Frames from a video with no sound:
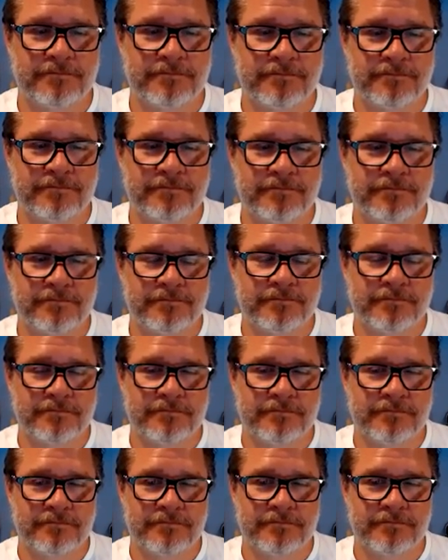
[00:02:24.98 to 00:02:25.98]

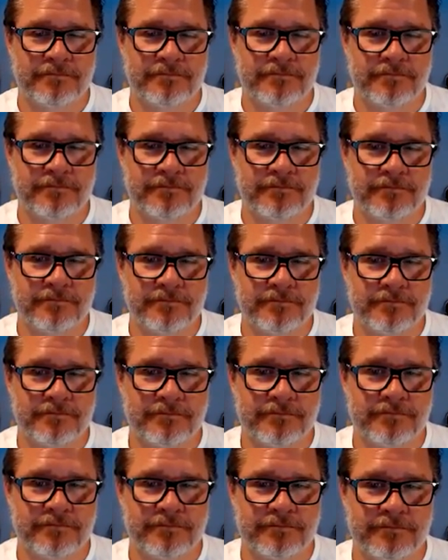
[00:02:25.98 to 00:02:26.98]

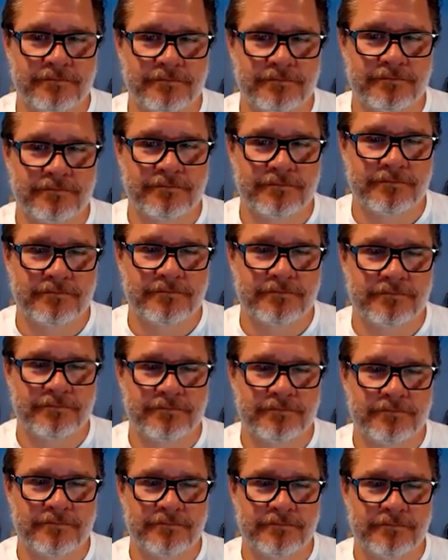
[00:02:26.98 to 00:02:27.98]

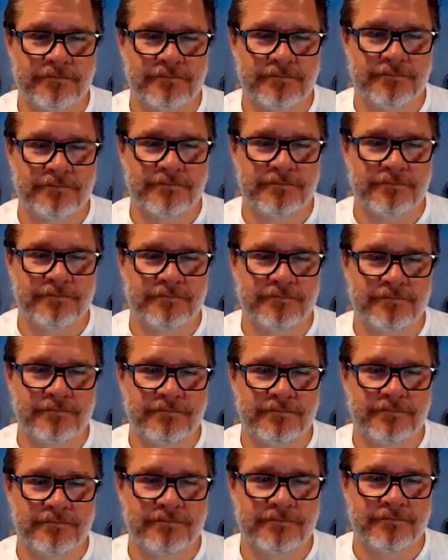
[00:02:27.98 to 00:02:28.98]

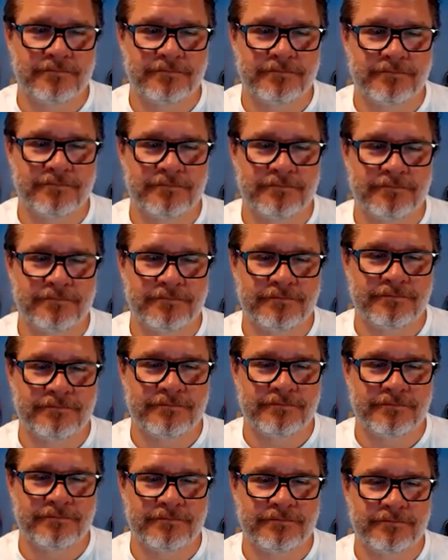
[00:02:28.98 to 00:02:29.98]

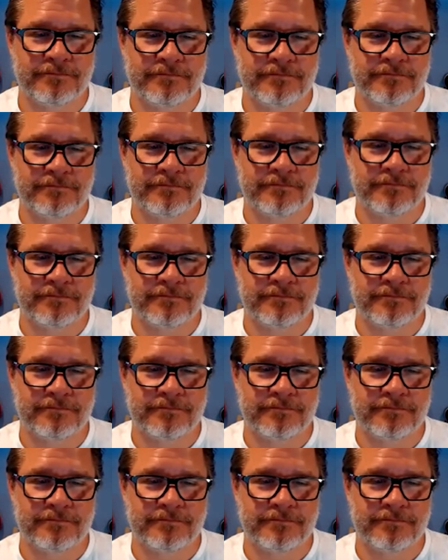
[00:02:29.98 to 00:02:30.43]
(silent)